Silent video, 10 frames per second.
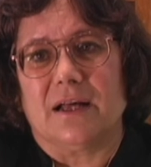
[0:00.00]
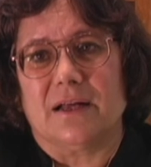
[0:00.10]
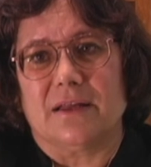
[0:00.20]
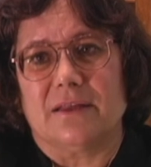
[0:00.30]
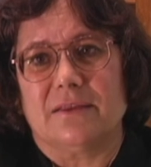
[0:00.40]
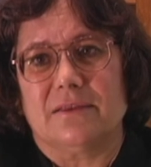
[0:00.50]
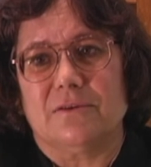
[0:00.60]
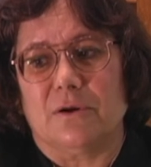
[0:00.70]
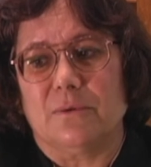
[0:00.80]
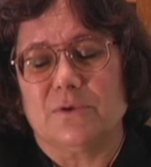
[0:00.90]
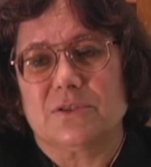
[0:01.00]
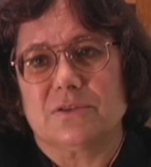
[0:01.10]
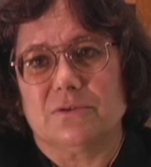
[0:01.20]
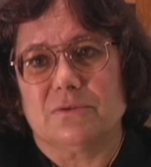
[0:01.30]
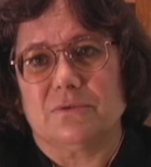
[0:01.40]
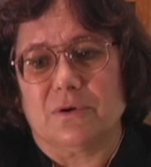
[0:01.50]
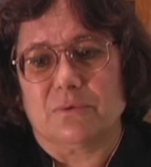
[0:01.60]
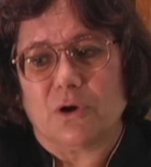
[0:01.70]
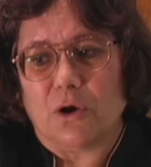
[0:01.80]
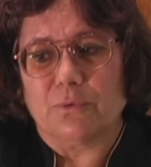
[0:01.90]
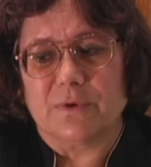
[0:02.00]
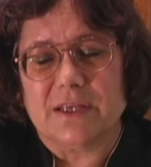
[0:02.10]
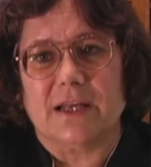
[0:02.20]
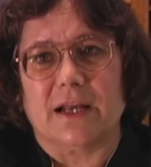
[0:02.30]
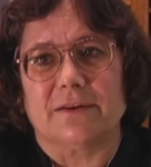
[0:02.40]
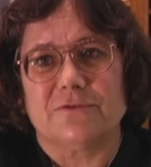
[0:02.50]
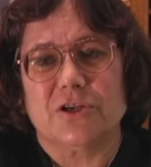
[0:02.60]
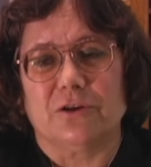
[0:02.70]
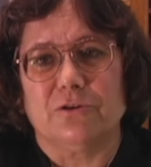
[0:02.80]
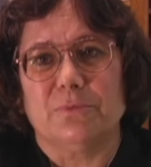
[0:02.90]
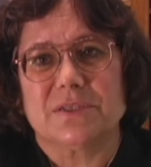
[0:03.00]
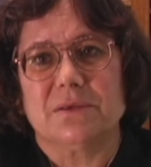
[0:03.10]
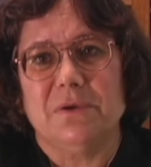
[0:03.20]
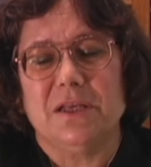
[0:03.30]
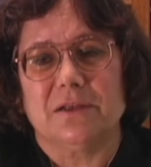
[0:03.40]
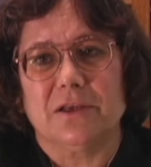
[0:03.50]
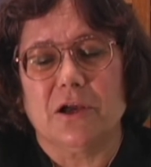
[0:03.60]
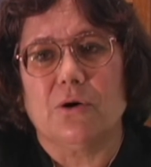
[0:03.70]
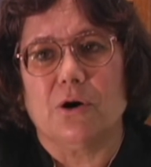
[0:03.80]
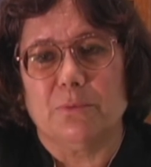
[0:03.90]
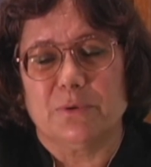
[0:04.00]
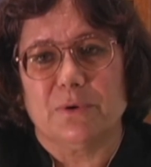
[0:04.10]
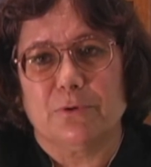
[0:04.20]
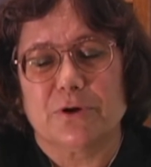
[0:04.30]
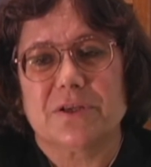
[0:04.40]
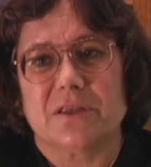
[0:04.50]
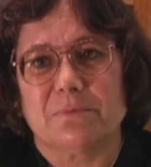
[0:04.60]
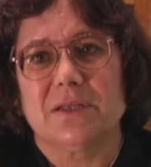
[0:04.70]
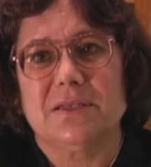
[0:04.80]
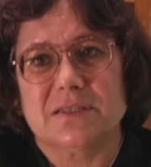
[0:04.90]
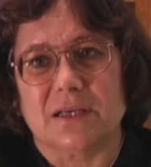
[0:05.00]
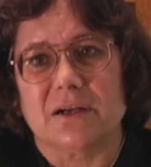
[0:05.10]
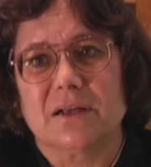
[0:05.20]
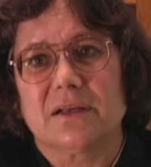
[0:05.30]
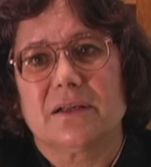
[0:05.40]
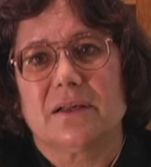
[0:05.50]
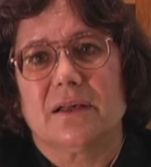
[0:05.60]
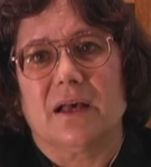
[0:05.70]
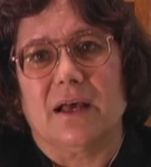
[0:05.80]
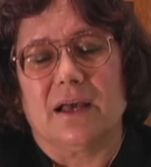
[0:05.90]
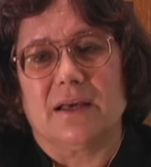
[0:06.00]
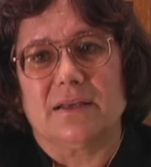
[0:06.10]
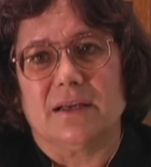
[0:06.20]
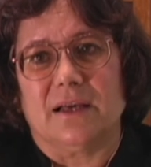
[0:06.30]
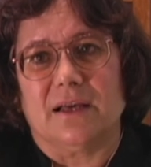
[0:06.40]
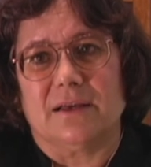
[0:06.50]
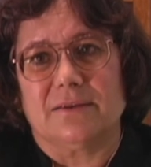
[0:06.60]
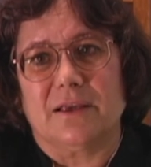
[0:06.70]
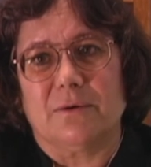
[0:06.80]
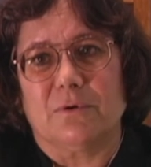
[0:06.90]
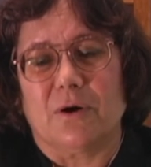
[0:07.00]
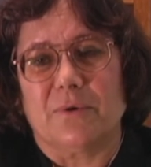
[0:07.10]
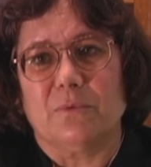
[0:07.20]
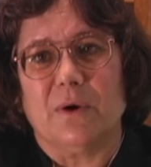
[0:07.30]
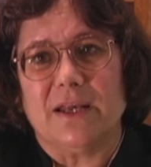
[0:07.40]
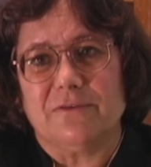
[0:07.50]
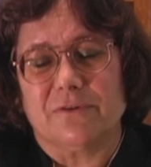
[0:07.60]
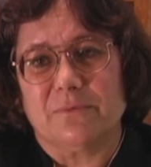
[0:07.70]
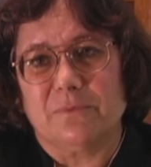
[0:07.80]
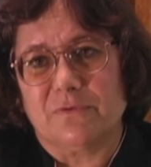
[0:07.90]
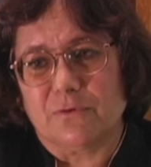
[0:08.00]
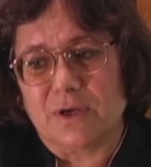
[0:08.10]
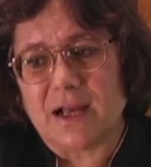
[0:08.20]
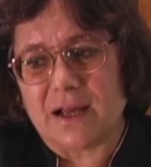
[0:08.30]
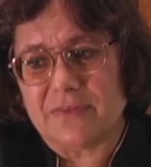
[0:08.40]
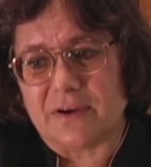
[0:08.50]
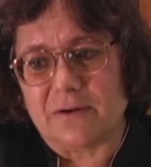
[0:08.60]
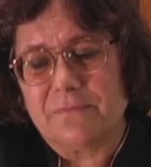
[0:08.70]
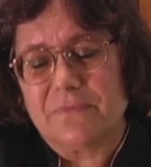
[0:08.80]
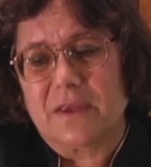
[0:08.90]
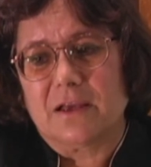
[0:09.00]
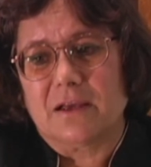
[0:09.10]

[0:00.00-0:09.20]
they're told when they get out of jail, you must immediately go home and report to the police there. And they were already waiting for him before he got there.